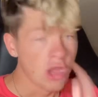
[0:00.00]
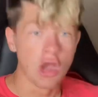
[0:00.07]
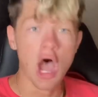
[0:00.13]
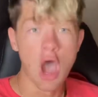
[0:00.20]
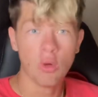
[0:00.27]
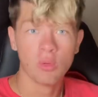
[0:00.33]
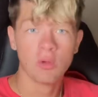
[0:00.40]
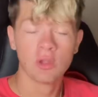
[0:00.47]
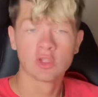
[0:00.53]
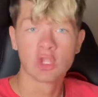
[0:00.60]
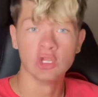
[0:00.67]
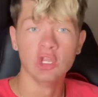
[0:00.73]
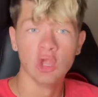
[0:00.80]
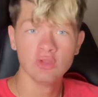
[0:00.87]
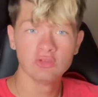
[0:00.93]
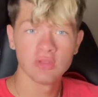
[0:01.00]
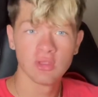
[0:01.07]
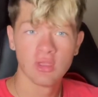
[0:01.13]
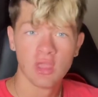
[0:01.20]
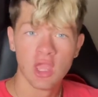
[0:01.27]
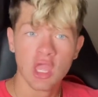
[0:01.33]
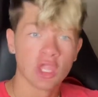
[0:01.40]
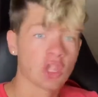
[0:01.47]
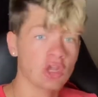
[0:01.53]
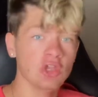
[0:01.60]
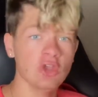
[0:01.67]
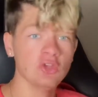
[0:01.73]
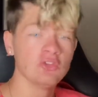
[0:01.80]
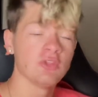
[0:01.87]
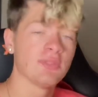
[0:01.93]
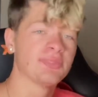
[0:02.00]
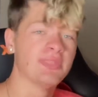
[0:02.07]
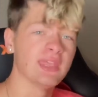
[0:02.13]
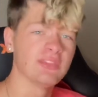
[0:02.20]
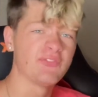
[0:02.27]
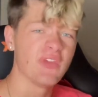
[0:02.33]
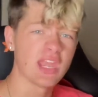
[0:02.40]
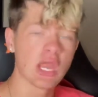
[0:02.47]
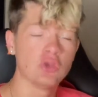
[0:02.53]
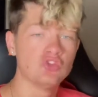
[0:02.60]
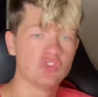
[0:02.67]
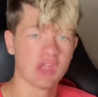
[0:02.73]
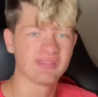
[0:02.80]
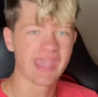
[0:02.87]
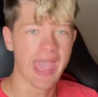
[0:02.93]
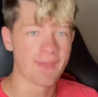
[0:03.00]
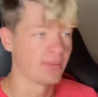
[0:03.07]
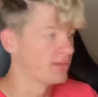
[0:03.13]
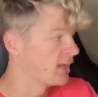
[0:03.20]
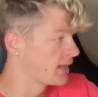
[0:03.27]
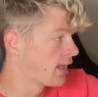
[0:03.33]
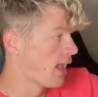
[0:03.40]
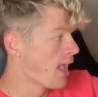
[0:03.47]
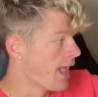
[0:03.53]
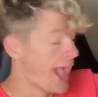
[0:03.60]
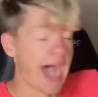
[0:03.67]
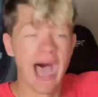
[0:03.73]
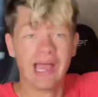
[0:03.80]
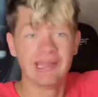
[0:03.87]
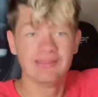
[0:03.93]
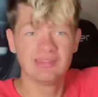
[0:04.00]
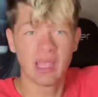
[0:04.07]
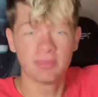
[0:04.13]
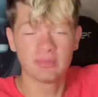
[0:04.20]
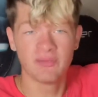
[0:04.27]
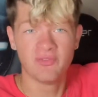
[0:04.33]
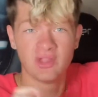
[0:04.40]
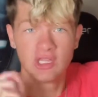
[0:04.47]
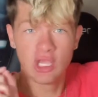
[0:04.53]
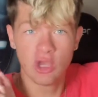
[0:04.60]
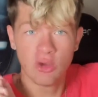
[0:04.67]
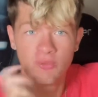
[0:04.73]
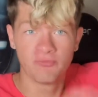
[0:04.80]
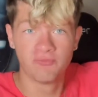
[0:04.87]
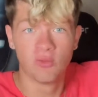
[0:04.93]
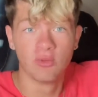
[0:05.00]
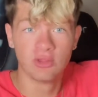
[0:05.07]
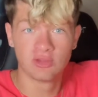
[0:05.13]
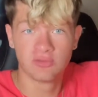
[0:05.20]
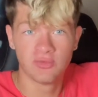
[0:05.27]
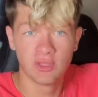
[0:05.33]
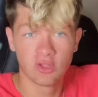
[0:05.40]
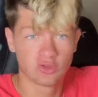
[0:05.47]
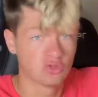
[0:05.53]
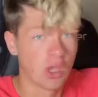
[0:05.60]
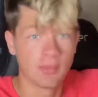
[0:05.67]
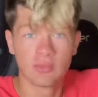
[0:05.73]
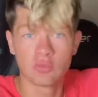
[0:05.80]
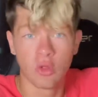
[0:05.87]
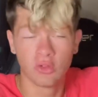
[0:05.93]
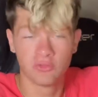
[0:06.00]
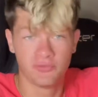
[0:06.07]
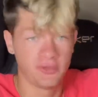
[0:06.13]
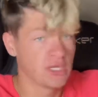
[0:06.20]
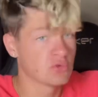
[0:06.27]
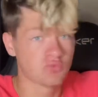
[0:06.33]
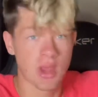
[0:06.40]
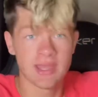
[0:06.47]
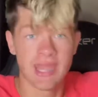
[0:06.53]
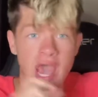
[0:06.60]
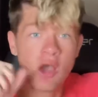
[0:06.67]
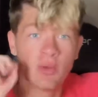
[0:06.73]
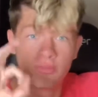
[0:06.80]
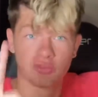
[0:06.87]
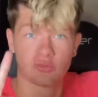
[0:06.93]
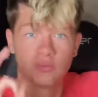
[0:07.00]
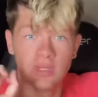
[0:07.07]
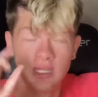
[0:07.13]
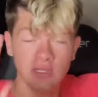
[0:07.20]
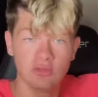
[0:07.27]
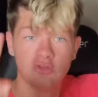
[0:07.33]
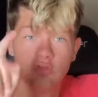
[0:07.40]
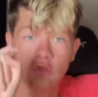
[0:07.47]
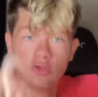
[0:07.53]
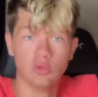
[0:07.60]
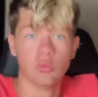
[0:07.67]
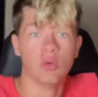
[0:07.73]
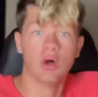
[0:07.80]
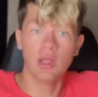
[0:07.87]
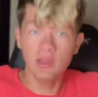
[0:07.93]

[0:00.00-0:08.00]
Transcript: Oh, good news. Good news. This video just happened. Like, I just stopped the video for this video. So I'm going to roll this video right now in 3, 2, 1.